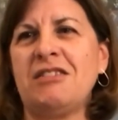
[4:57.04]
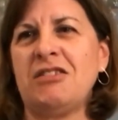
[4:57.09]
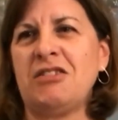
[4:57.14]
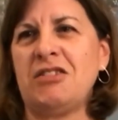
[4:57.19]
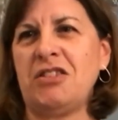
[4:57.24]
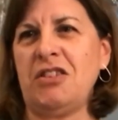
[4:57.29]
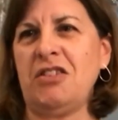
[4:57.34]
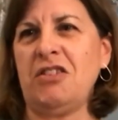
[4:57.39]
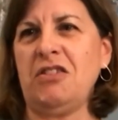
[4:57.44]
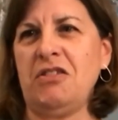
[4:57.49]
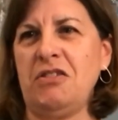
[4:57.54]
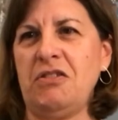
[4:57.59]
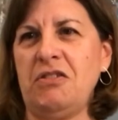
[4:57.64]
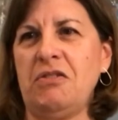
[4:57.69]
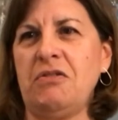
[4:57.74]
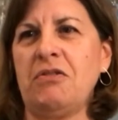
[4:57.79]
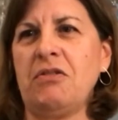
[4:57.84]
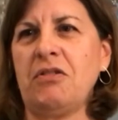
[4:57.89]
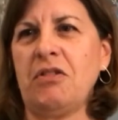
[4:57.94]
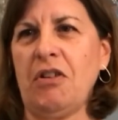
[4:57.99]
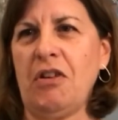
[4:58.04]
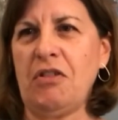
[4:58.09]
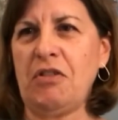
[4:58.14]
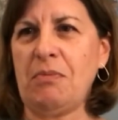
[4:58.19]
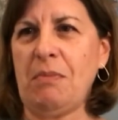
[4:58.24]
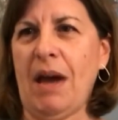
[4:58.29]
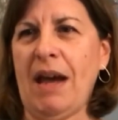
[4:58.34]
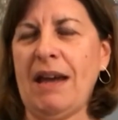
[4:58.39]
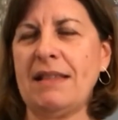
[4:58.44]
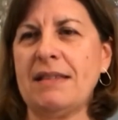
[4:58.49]
to growth
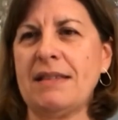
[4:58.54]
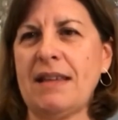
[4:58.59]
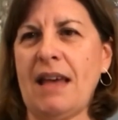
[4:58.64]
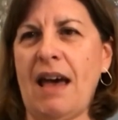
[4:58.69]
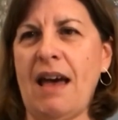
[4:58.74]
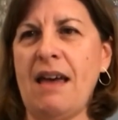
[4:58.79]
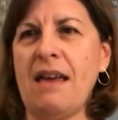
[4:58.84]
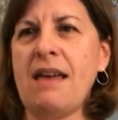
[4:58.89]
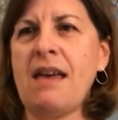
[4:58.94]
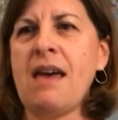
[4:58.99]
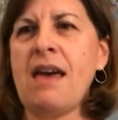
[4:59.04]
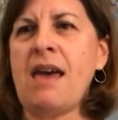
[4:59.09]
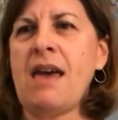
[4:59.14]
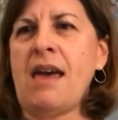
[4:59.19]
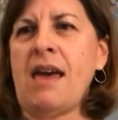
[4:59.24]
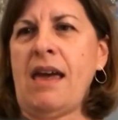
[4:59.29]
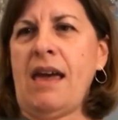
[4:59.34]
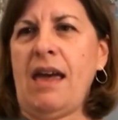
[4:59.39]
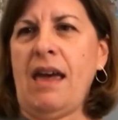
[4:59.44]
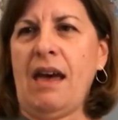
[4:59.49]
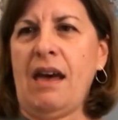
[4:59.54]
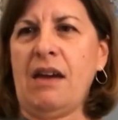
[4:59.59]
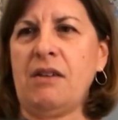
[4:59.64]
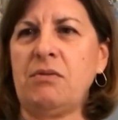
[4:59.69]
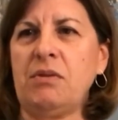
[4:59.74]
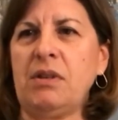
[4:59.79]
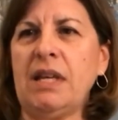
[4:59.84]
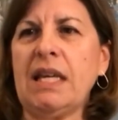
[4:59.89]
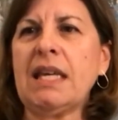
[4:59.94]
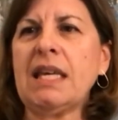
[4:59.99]
mindset. and
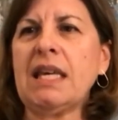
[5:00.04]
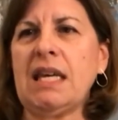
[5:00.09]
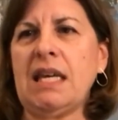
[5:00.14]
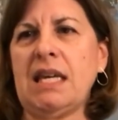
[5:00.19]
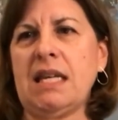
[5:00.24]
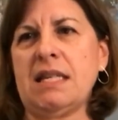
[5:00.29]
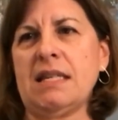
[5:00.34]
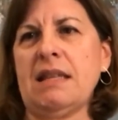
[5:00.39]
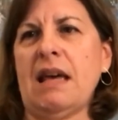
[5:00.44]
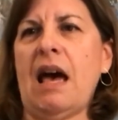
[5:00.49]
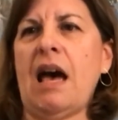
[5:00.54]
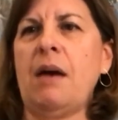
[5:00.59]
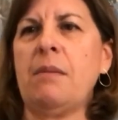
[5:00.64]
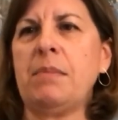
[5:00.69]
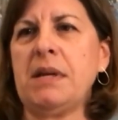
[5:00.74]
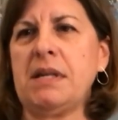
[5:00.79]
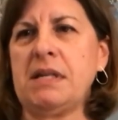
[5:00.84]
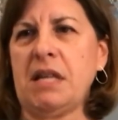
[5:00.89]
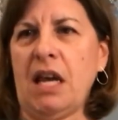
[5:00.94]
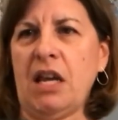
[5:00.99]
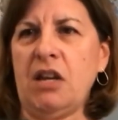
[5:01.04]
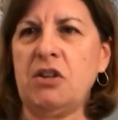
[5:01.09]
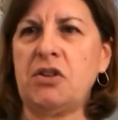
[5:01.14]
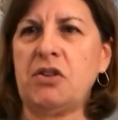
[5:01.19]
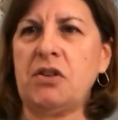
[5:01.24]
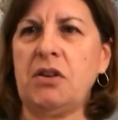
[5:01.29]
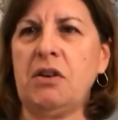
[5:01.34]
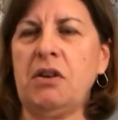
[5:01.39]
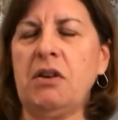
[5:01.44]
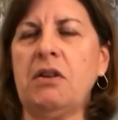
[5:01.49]
really key to that
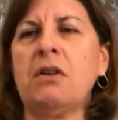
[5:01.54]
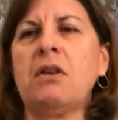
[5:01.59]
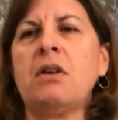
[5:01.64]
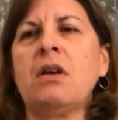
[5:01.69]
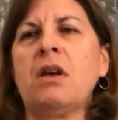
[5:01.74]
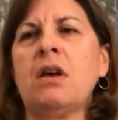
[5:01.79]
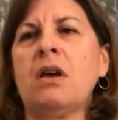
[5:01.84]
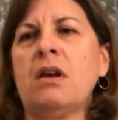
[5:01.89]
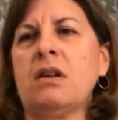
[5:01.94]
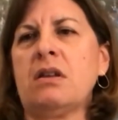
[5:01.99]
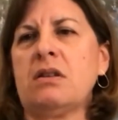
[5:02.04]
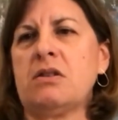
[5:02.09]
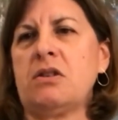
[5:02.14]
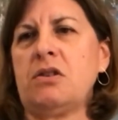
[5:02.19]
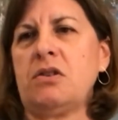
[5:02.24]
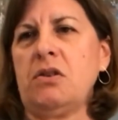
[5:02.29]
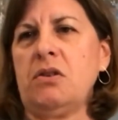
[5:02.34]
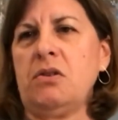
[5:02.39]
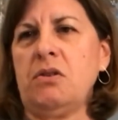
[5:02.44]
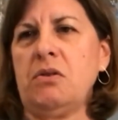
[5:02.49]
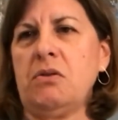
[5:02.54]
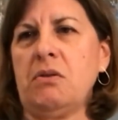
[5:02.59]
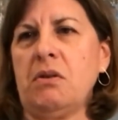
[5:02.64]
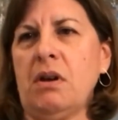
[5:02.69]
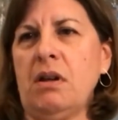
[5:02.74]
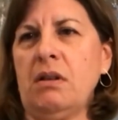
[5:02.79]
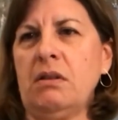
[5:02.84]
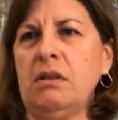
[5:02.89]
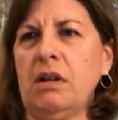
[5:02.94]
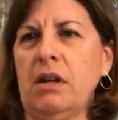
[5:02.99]
potential to
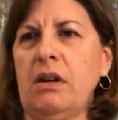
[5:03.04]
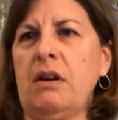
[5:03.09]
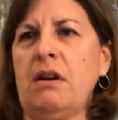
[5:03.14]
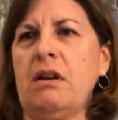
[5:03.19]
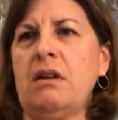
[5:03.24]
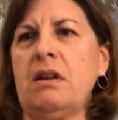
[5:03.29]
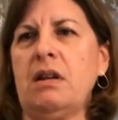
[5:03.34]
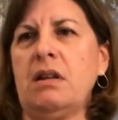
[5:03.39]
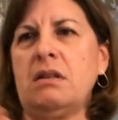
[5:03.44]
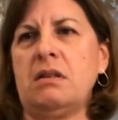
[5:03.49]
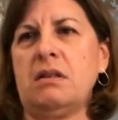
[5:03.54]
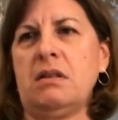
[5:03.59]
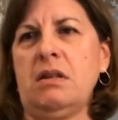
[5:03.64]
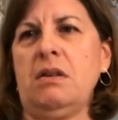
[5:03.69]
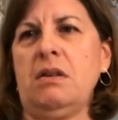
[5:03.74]
learn and to